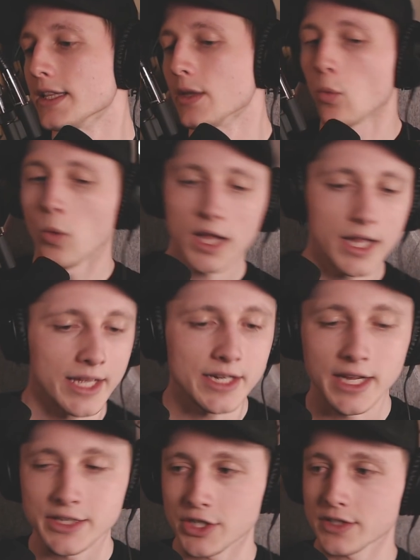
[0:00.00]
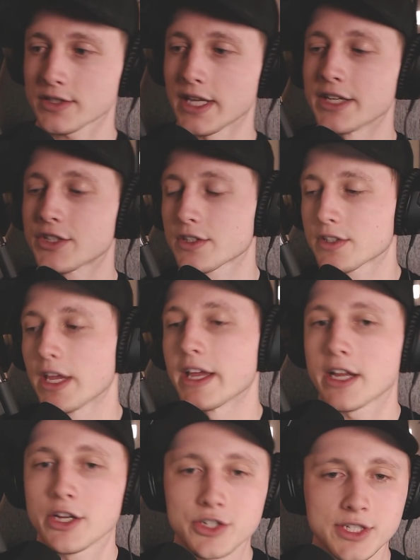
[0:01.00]
it
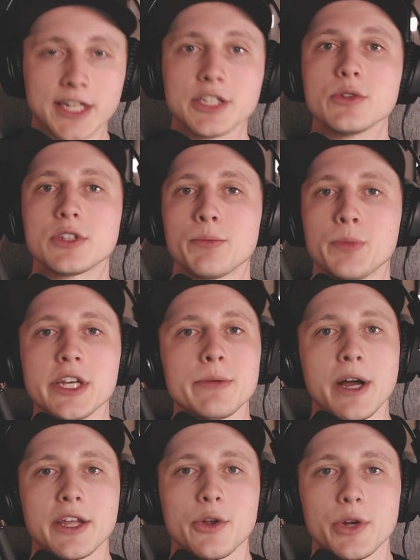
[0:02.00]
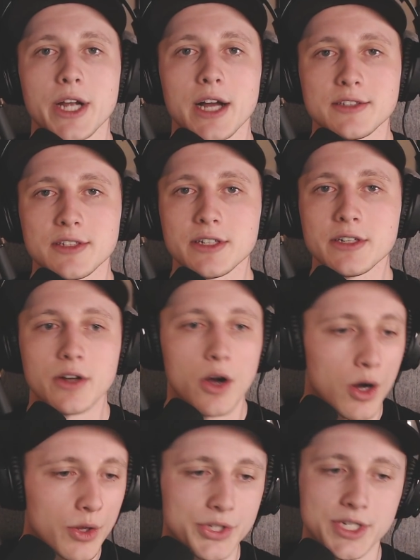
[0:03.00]
continued to pique my curiosity
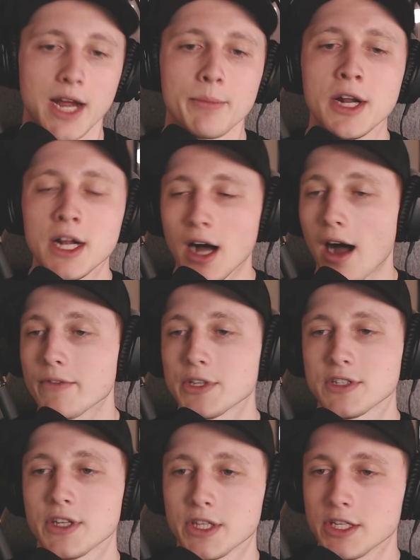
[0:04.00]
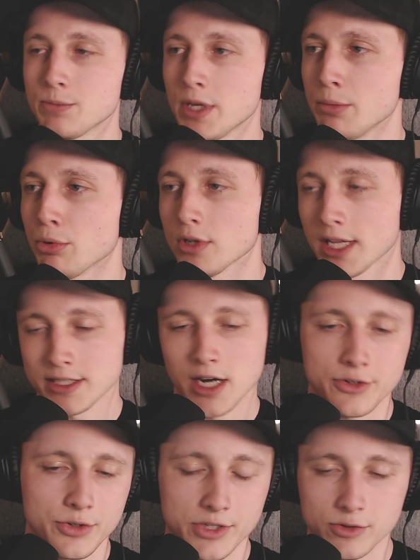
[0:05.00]
all the time. Obviously, these people like
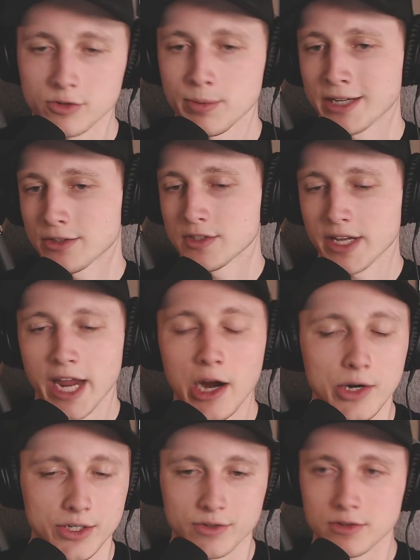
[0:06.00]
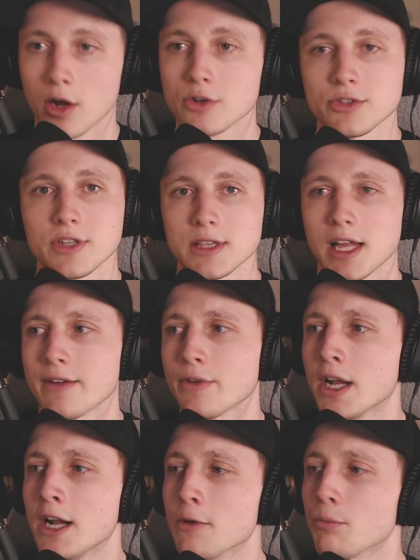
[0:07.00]
Dr. Disrespect is a character larger than life,
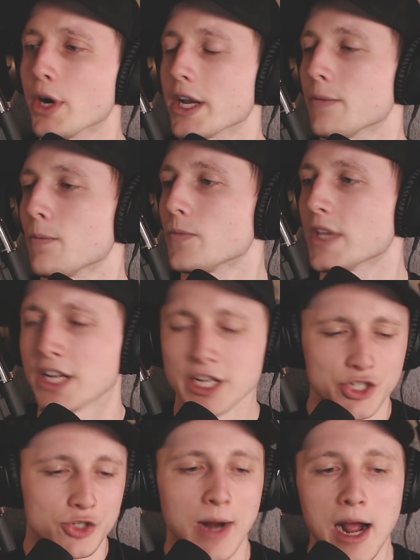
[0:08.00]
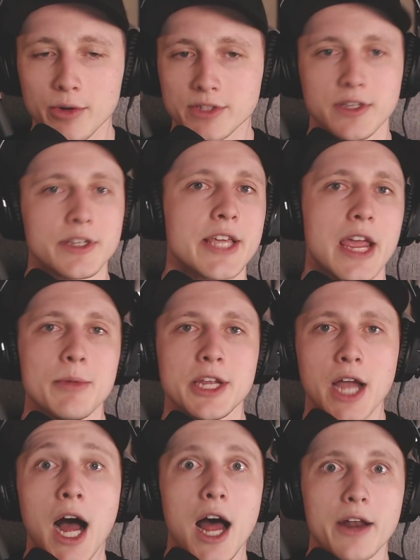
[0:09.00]
but in Shroud is a gaming
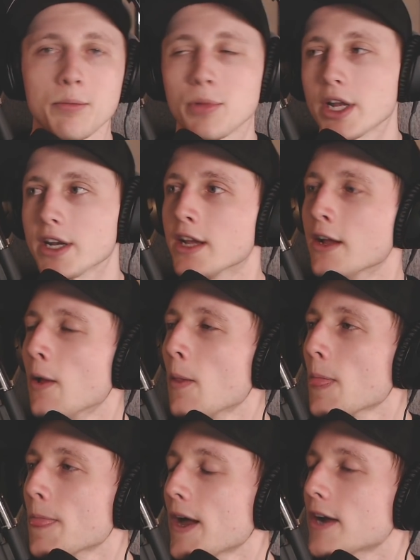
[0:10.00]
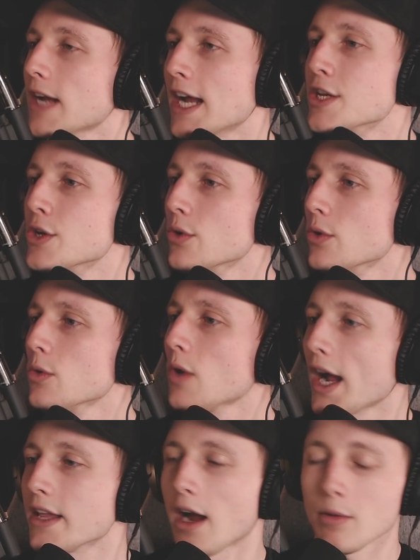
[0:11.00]
god. But I knew
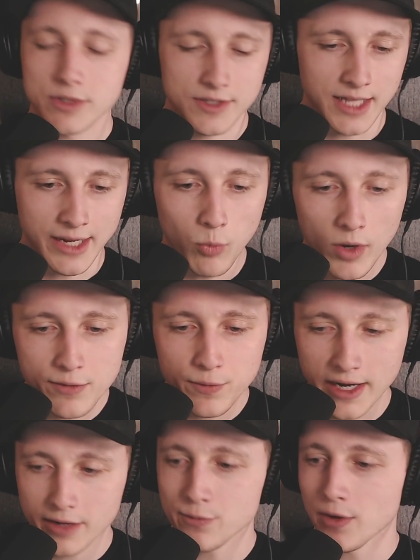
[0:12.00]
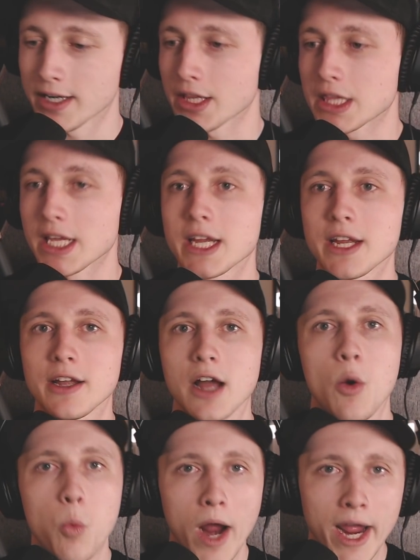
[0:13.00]
I was like, what if I could find a
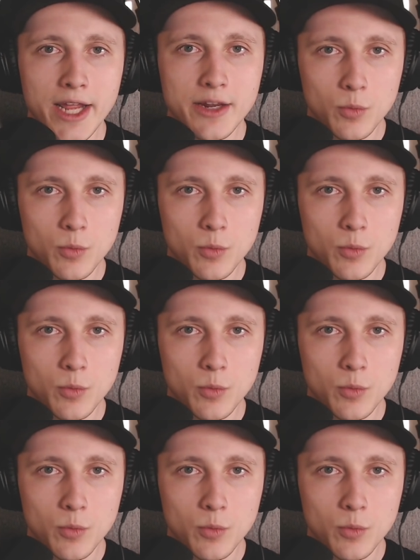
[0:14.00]
way in